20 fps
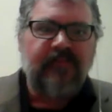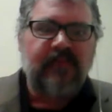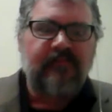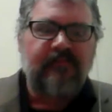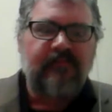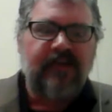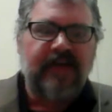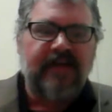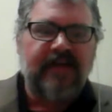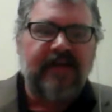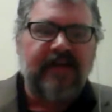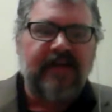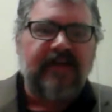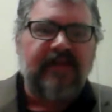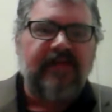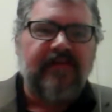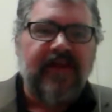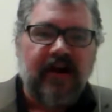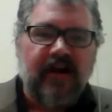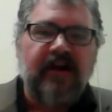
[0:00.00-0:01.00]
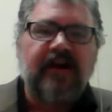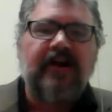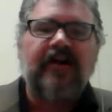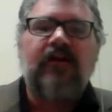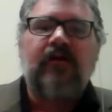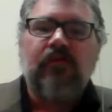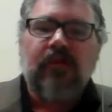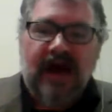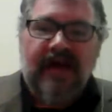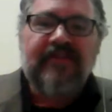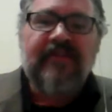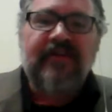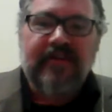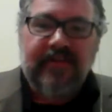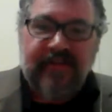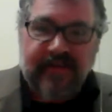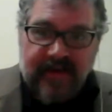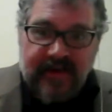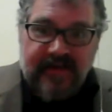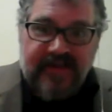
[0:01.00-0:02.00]
but they're going to weather
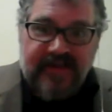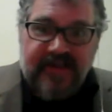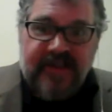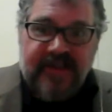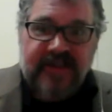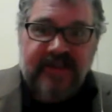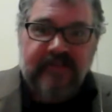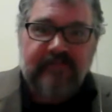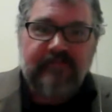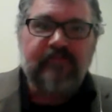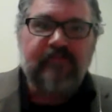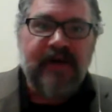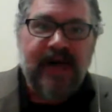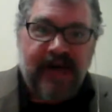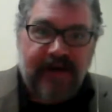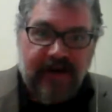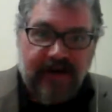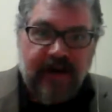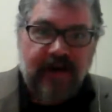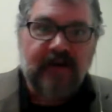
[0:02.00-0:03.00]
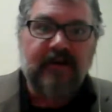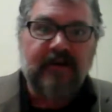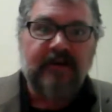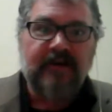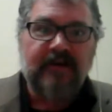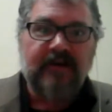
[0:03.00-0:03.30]
this better.